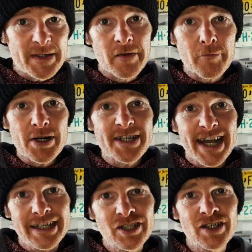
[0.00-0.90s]

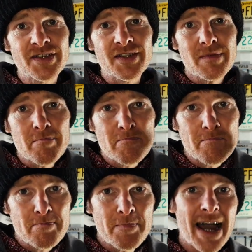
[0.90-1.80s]
pretentious
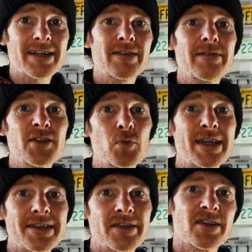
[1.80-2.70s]
back
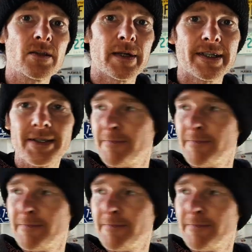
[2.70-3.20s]
sweetness to it.